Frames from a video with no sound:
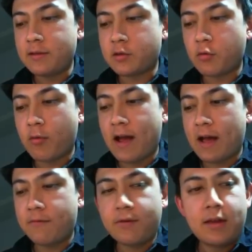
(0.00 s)
in this
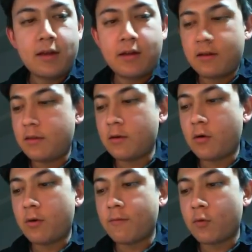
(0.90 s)
graph,
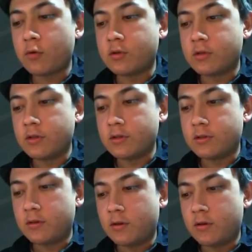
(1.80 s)
there are
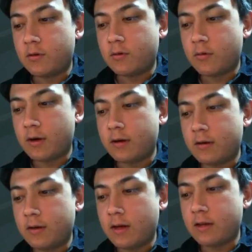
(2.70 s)
vertices,
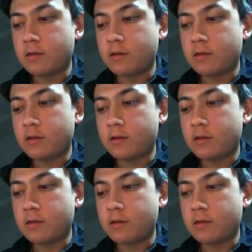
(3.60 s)
right?